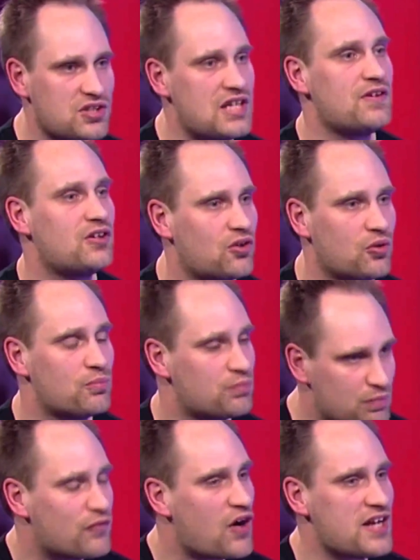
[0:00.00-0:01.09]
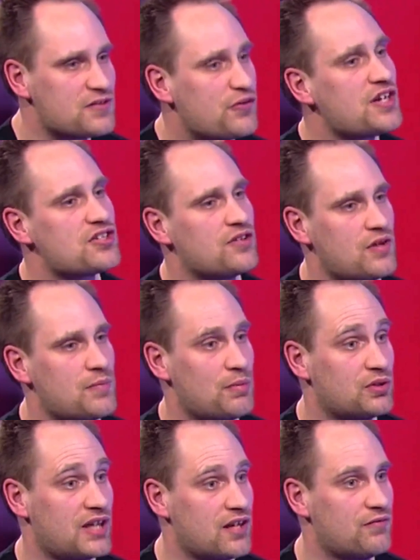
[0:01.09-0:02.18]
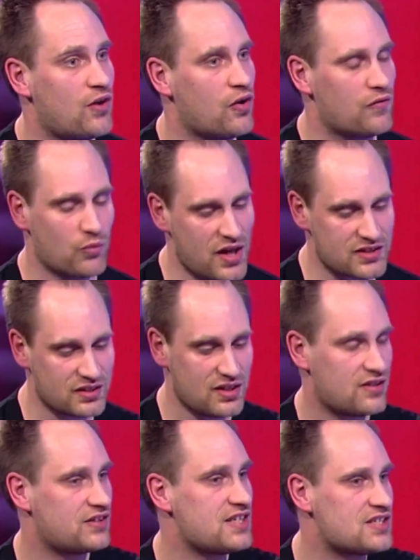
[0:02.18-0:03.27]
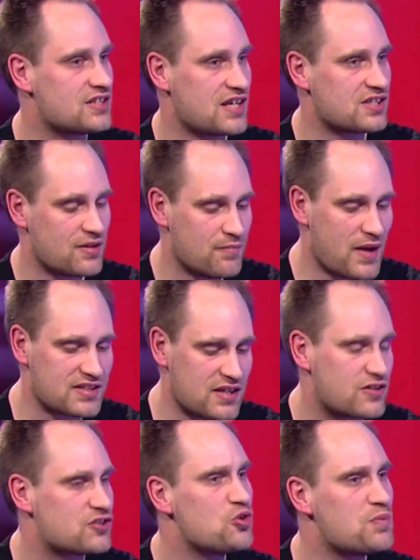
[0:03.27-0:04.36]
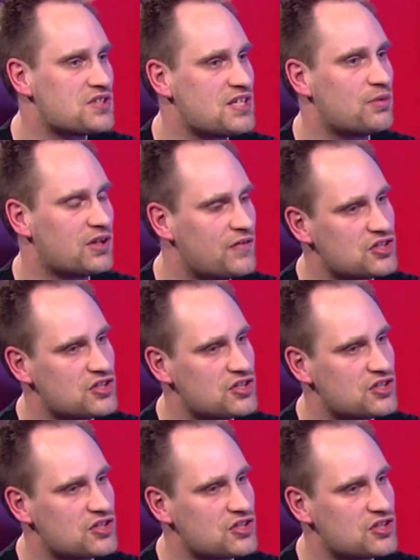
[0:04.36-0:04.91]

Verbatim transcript: or difficult provides friction for people to get involved, whereas this is actually makes it super simple.